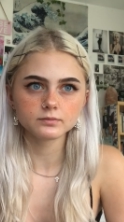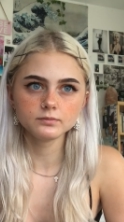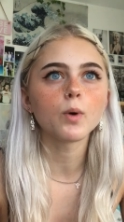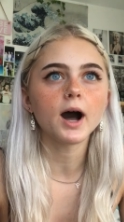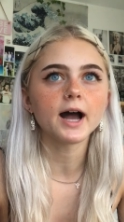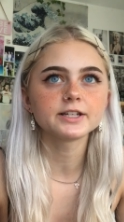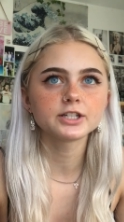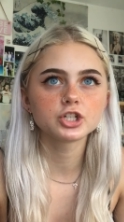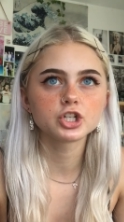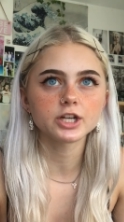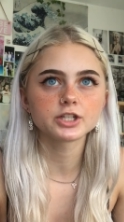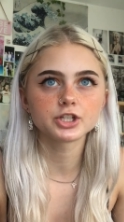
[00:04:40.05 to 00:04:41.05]
What I
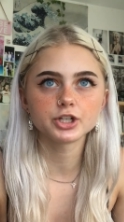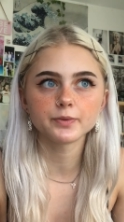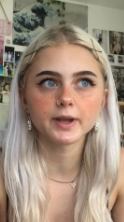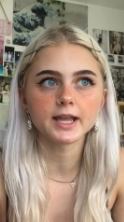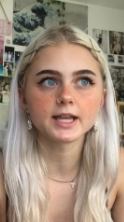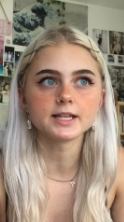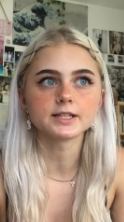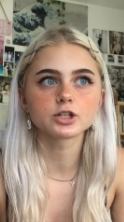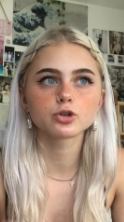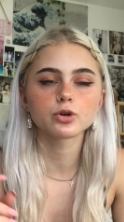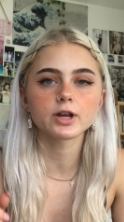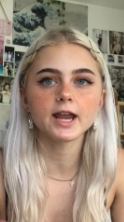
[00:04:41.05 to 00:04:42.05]
suggest doing is
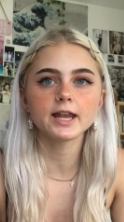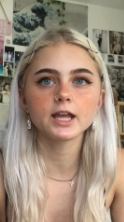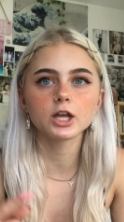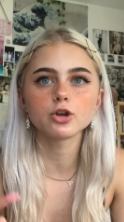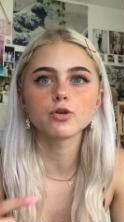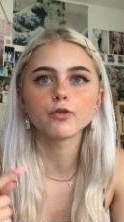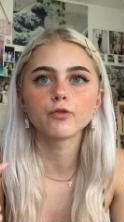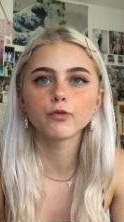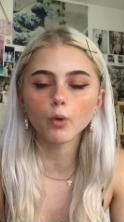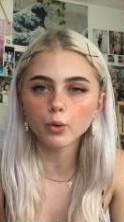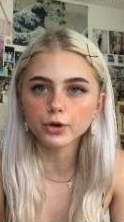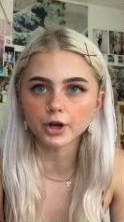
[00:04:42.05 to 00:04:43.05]
creating a new
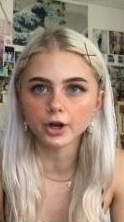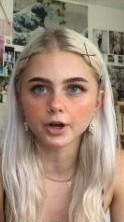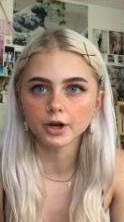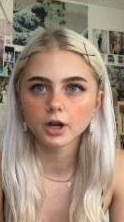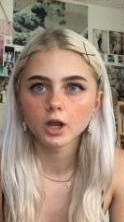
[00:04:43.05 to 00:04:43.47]
folder